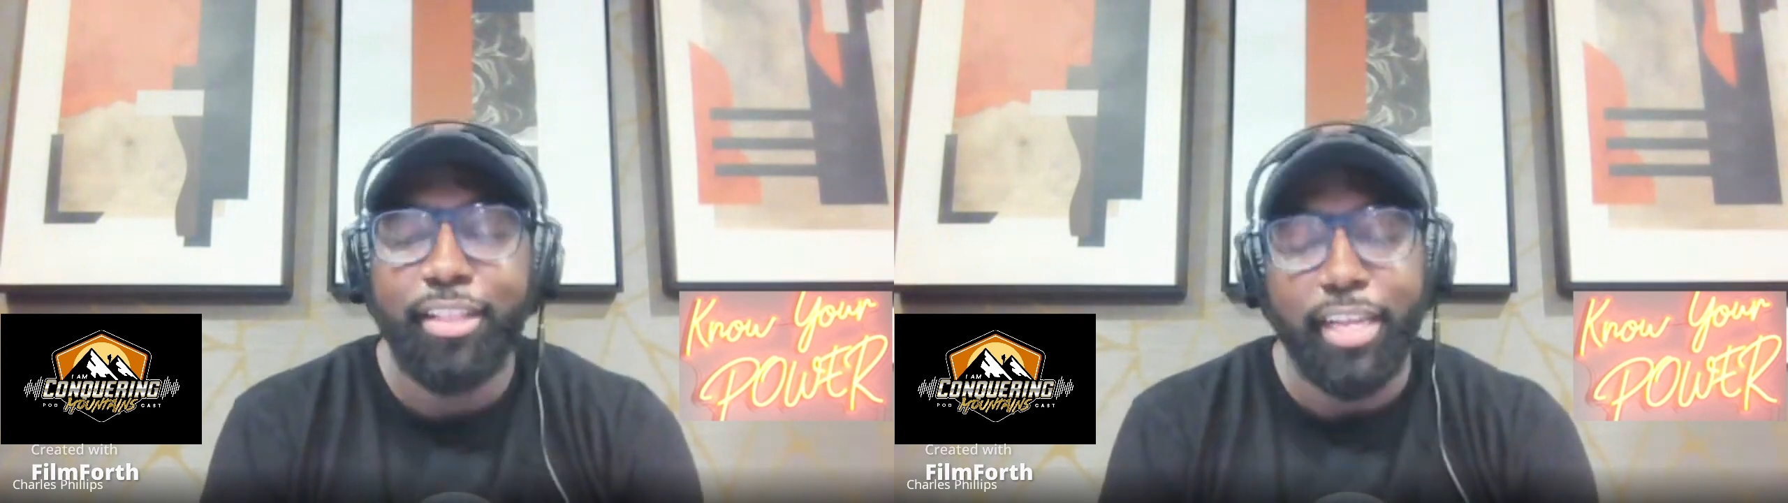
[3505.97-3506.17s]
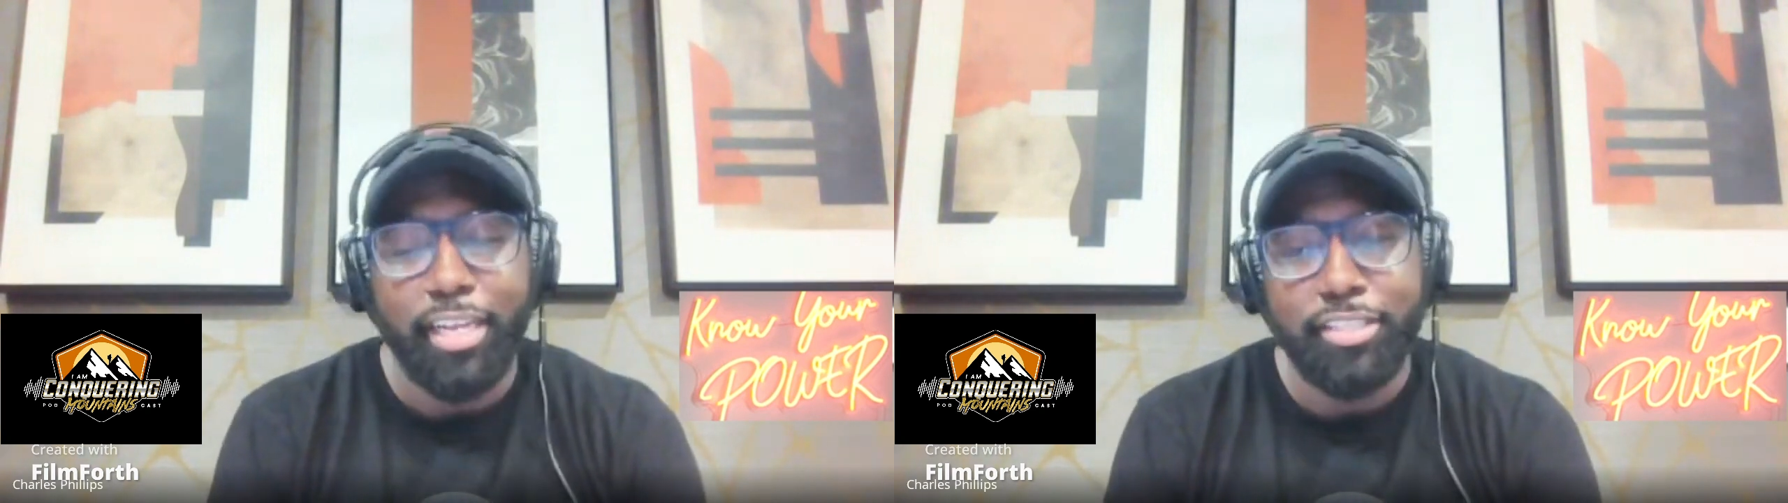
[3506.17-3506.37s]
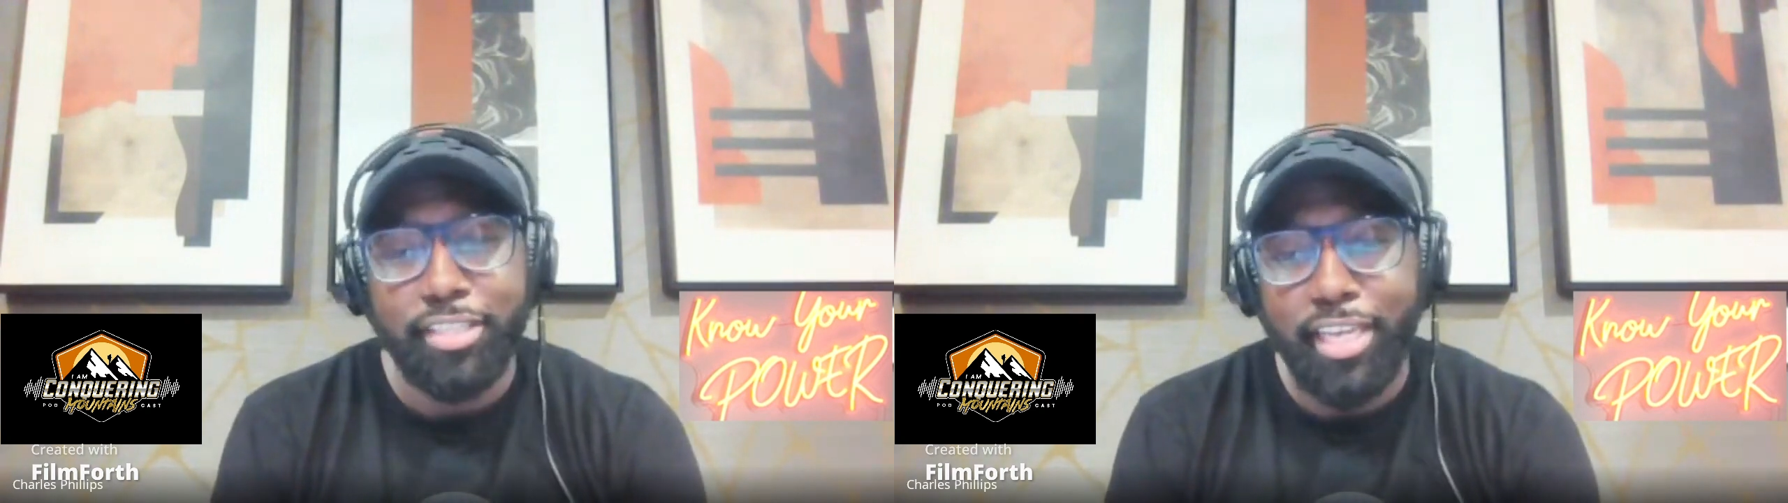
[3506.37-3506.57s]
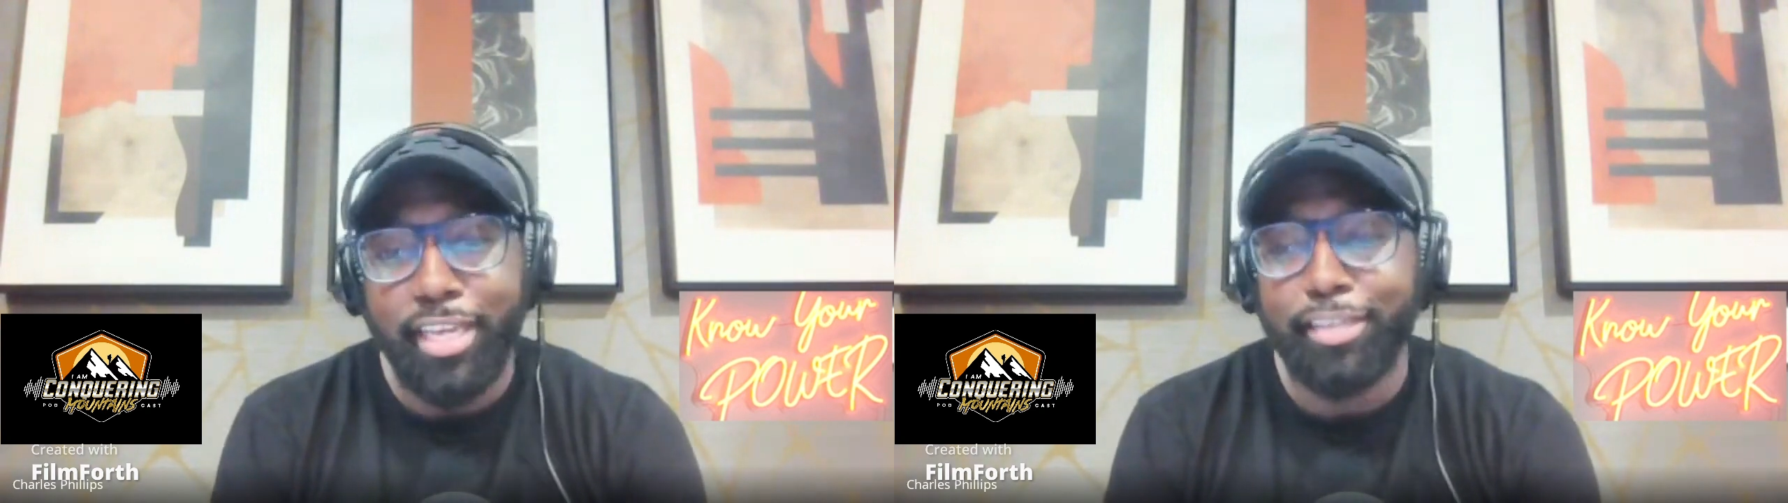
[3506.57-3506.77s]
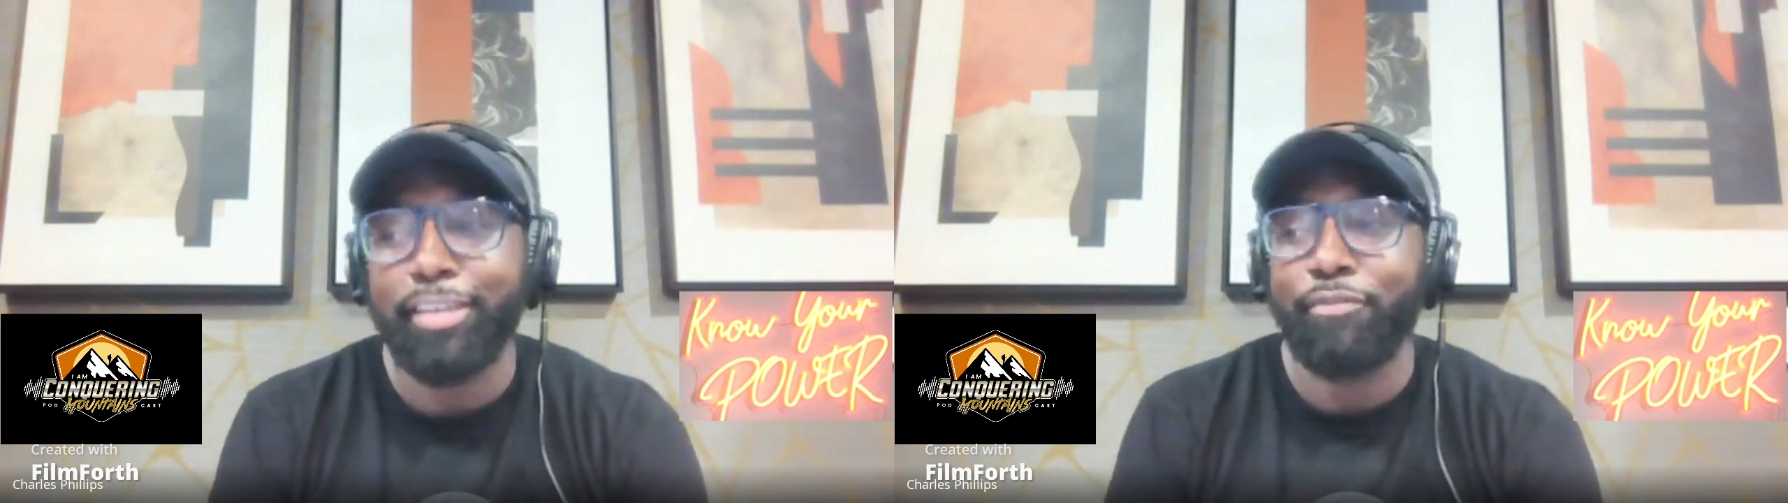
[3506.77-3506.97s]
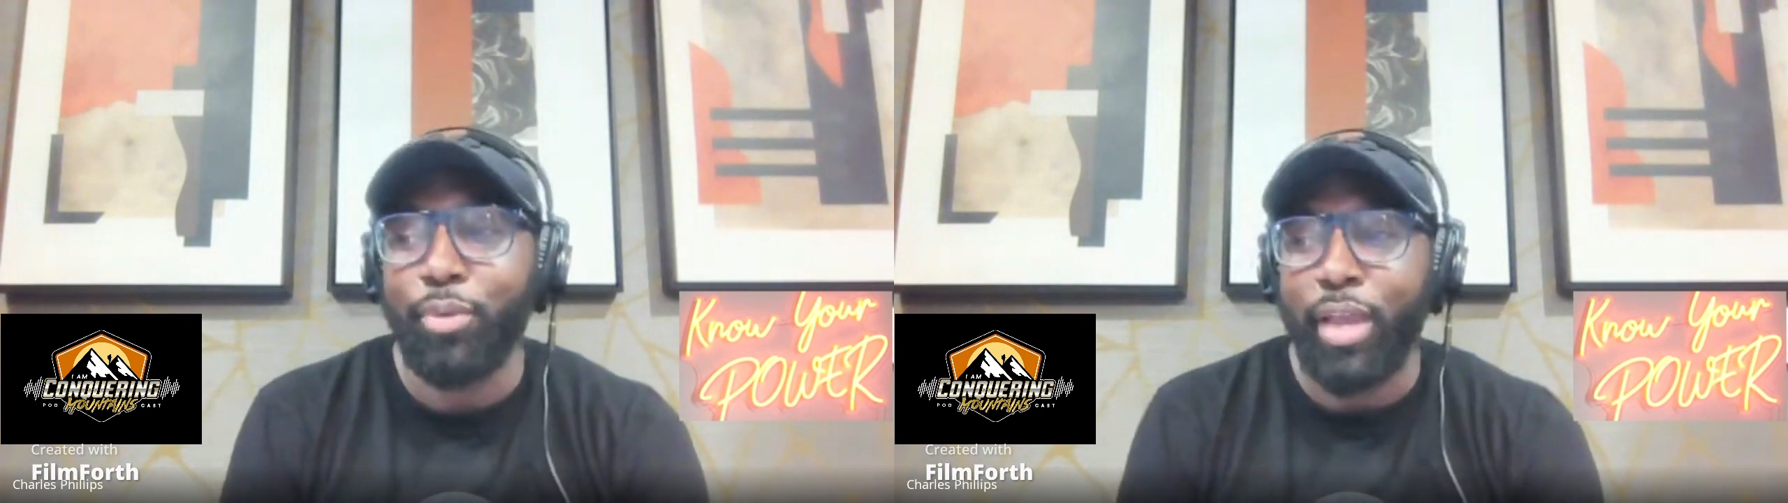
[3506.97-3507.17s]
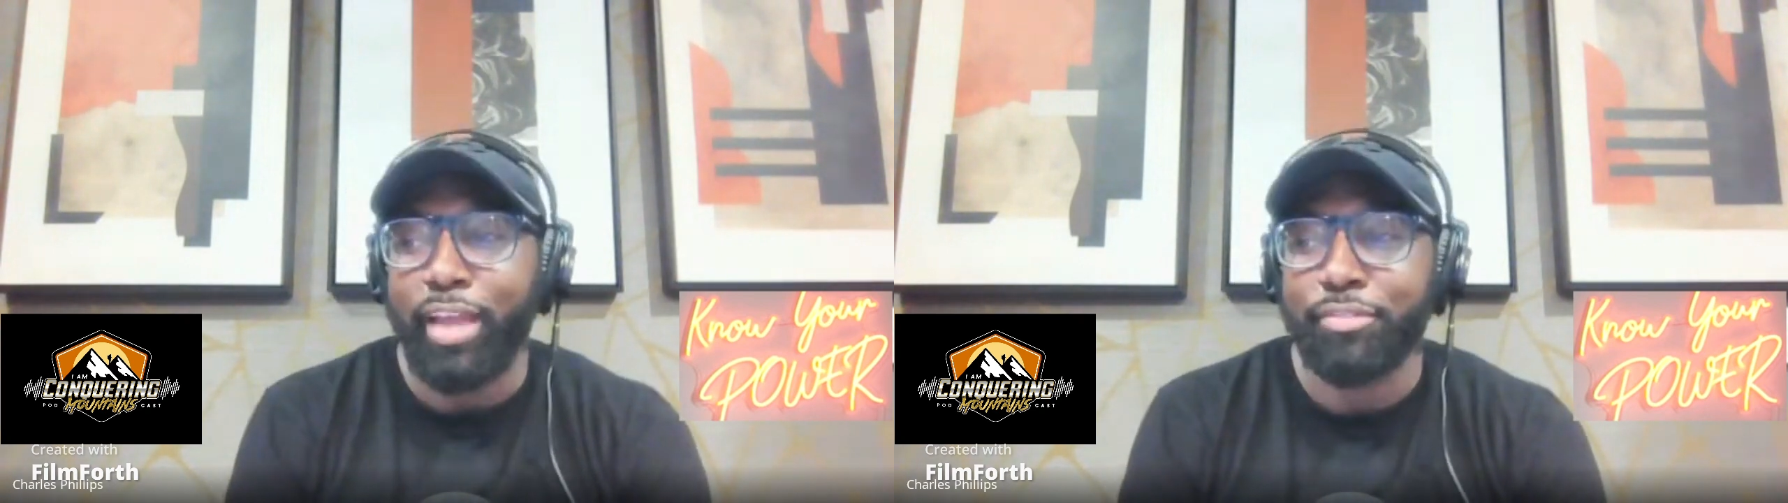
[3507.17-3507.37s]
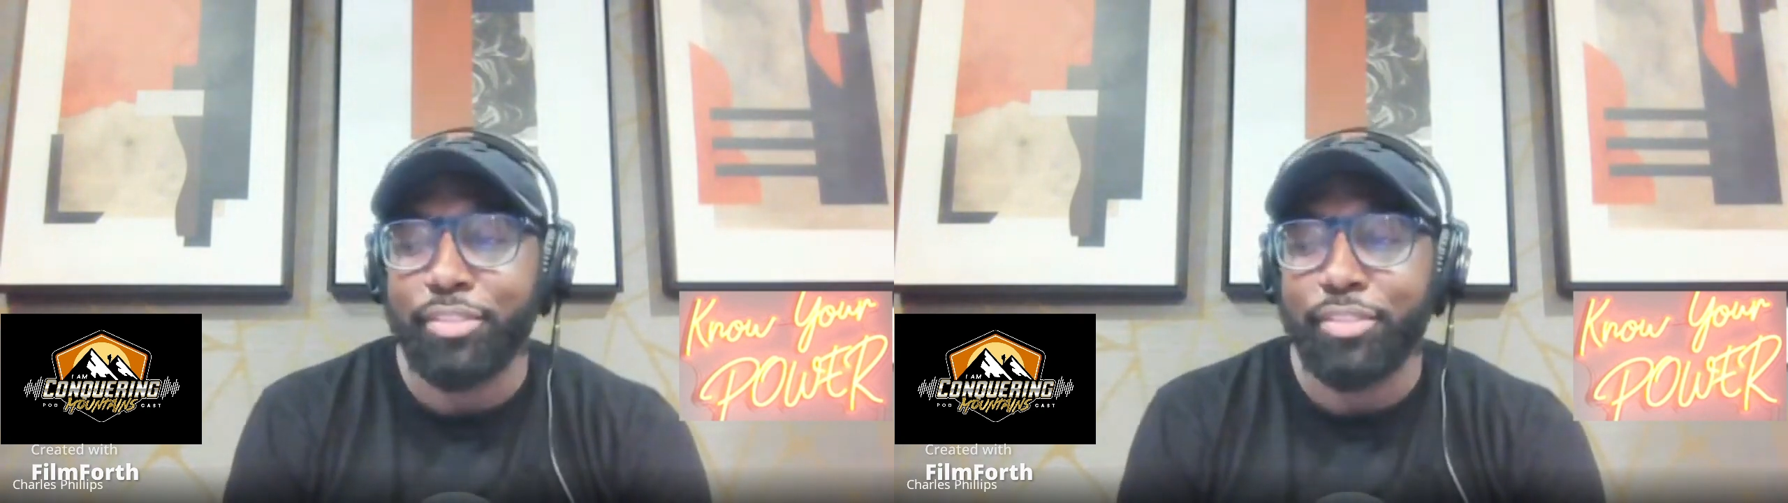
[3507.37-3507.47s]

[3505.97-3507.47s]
Like I said, if you have